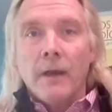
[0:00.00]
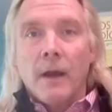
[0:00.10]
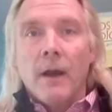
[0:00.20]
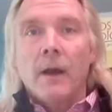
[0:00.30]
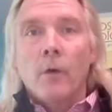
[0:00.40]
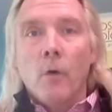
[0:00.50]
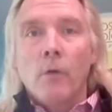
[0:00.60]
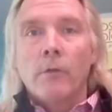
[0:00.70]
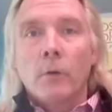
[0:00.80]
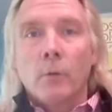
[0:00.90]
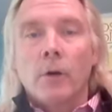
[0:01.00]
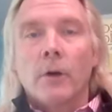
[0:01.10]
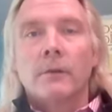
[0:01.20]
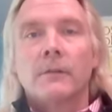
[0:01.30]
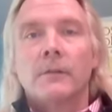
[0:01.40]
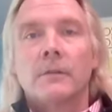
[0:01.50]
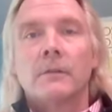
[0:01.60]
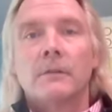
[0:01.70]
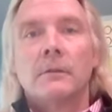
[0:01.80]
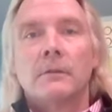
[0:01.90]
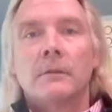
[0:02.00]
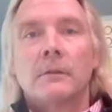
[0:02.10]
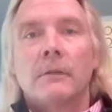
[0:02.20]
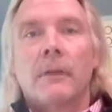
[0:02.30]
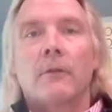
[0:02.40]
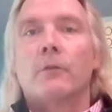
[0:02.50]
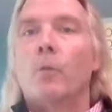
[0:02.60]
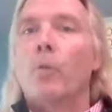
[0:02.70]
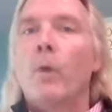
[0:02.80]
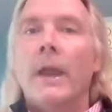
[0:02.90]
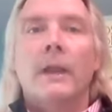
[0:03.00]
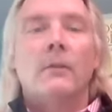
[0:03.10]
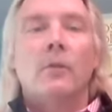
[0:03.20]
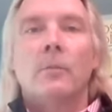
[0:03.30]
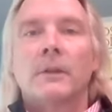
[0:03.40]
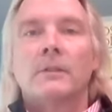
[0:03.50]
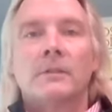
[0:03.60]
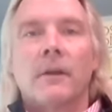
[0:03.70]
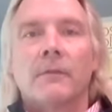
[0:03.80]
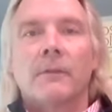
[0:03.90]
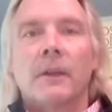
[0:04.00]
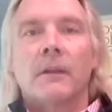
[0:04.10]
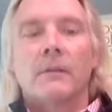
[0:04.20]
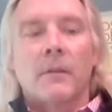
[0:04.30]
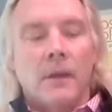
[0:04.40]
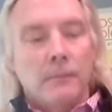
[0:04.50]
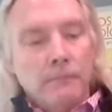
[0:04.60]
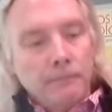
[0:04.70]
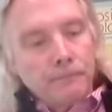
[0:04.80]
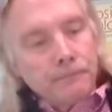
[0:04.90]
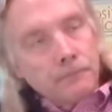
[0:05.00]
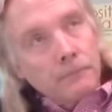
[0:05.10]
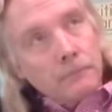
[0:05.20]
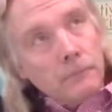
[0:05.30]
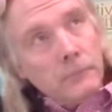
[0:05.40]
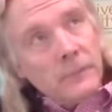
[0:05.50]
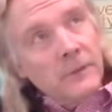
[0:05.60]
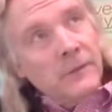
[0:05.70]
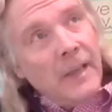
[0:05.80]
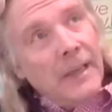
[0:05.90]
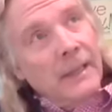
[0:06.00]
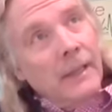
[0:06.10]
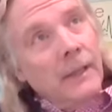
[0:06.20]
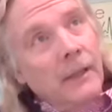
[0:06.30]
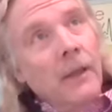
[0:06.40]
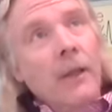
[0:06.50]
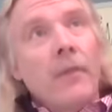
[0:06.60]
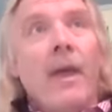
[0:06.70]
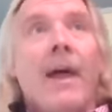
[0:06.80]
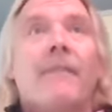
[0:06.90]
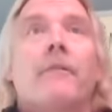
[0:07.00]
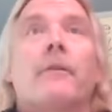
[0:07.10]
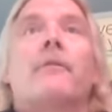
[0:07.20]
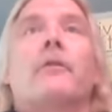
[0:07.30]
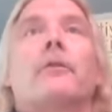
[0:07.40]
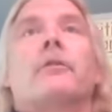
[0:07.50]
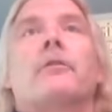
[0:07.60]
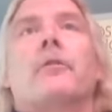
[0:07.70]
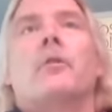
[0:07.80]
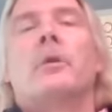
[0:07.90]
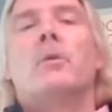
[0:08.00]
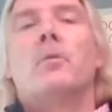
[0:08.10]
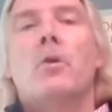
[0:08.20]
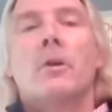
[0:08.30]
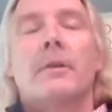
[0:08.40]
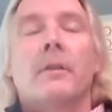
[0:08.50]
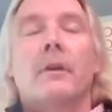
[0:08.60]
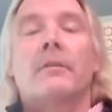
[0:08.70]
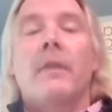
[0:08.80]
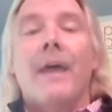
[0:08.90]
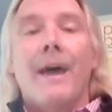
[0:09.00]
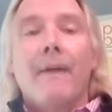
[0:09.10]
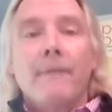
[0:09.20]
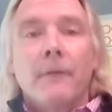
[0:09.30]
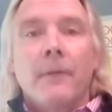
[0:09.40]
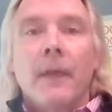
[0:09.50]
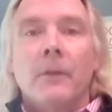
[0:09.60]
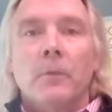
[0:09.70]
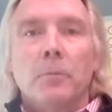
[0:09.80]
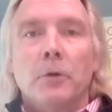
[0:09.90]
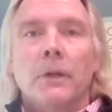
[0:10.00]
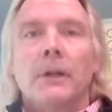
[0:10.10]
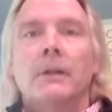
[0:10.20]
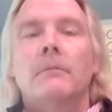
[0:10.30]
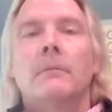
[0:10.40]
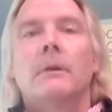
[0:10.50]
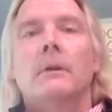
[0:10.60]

are overworked. There's way too much stuff to get done. Secondly, the effort versus the reward. Does the effort that you put in